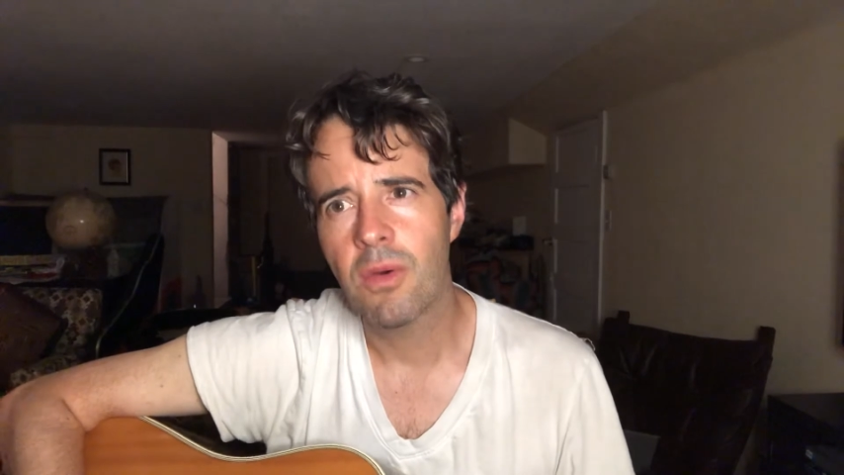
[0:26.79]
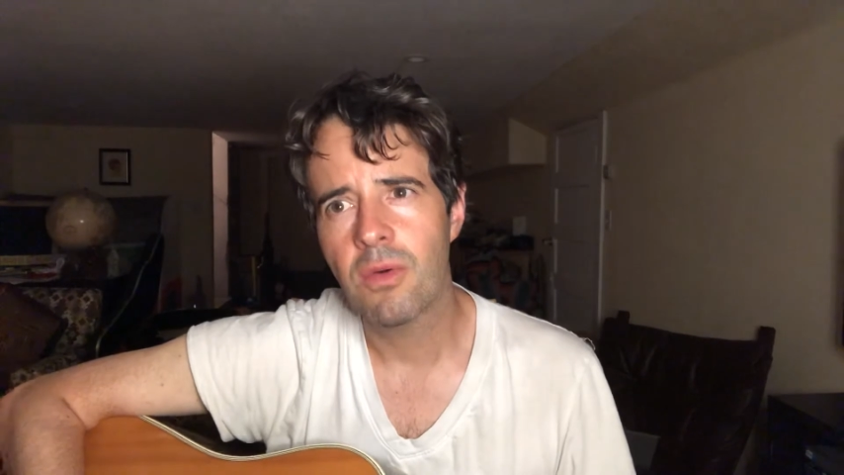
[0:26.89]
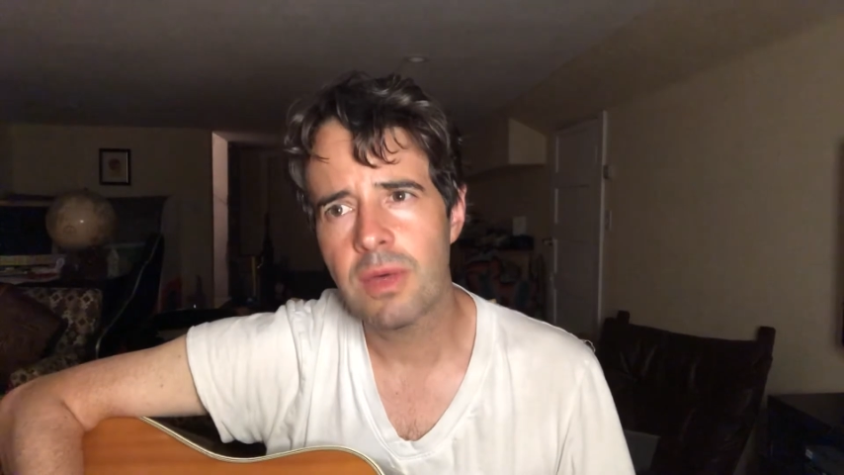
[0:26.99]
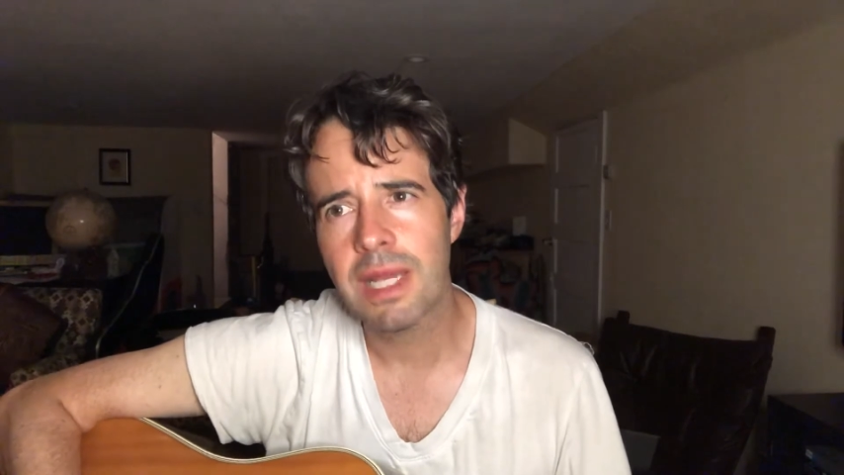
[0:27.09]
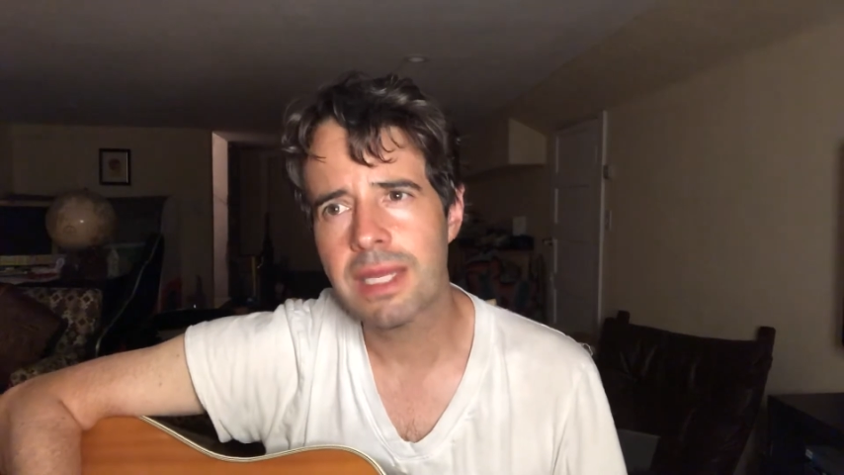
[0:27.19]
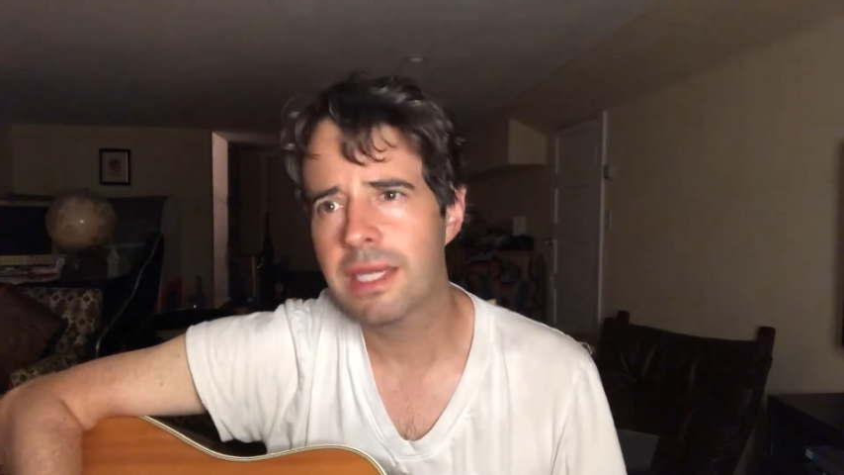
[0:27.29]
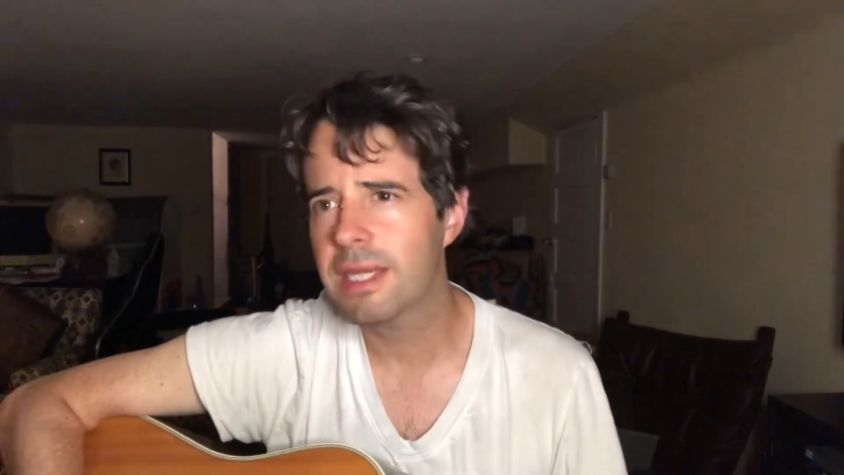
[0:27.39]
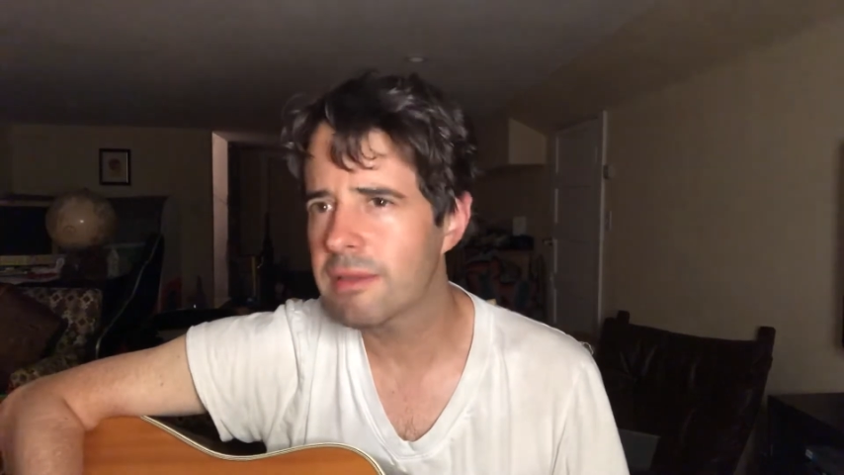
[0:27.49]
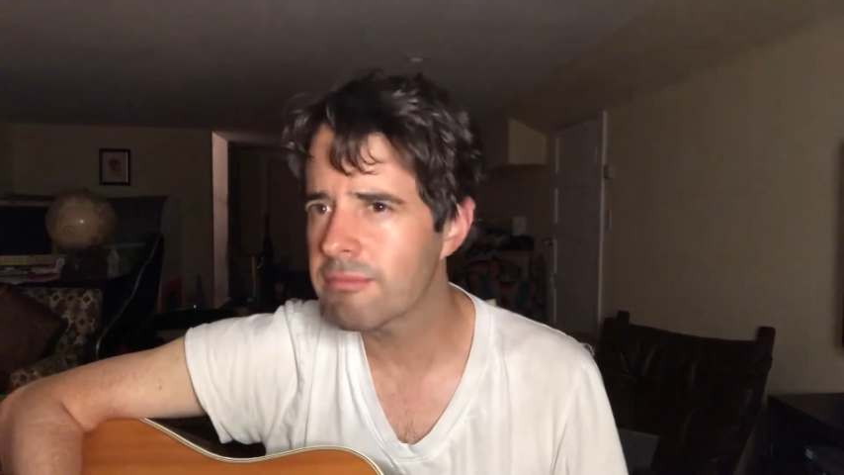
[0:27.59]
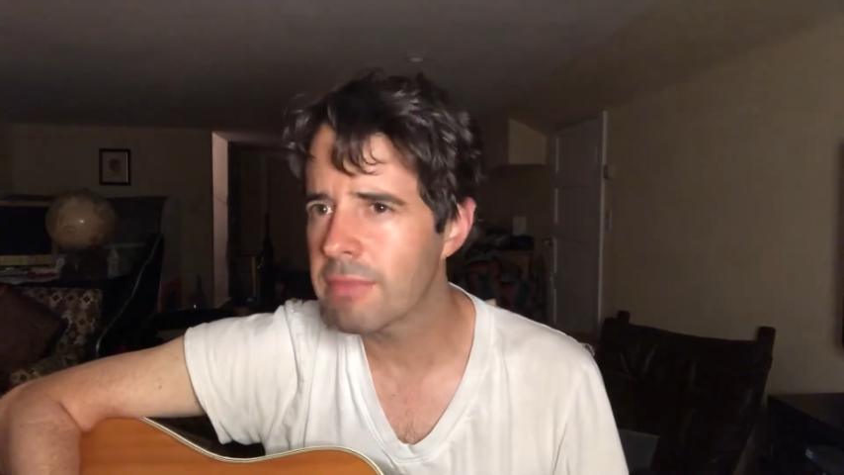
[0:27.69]
When I
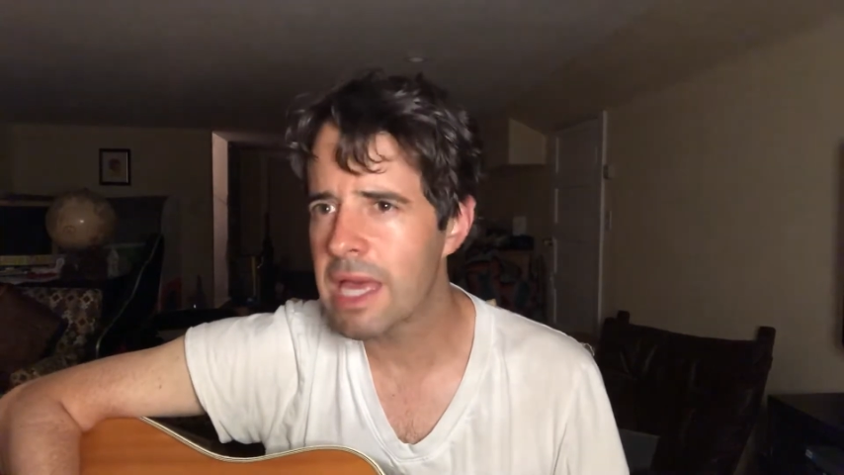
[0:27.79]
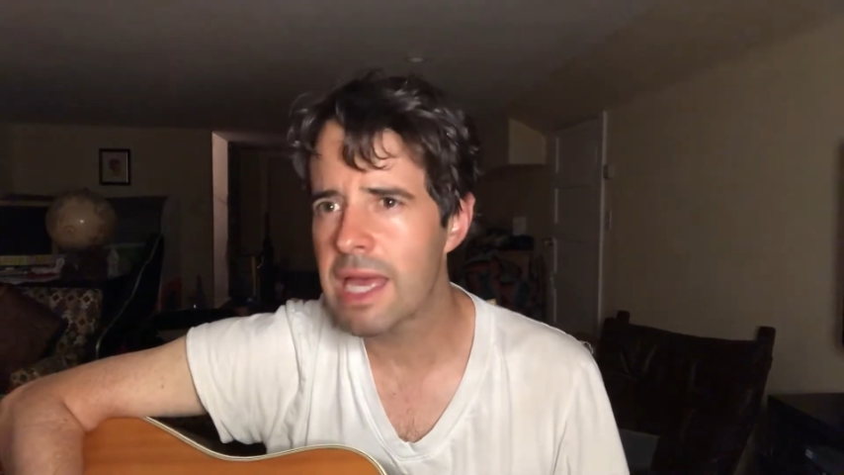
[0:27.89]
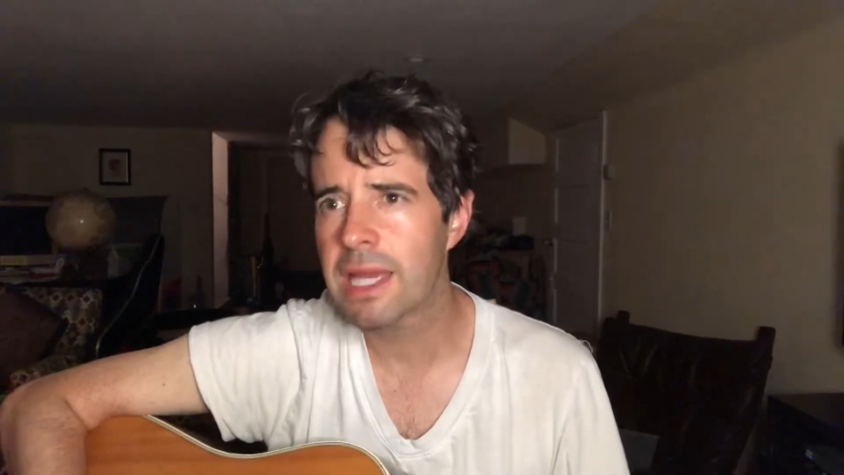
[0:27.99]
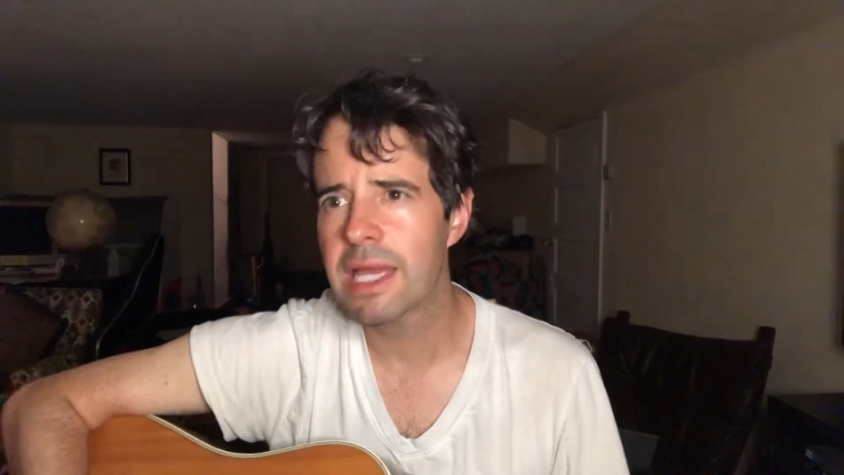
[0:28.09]
came back,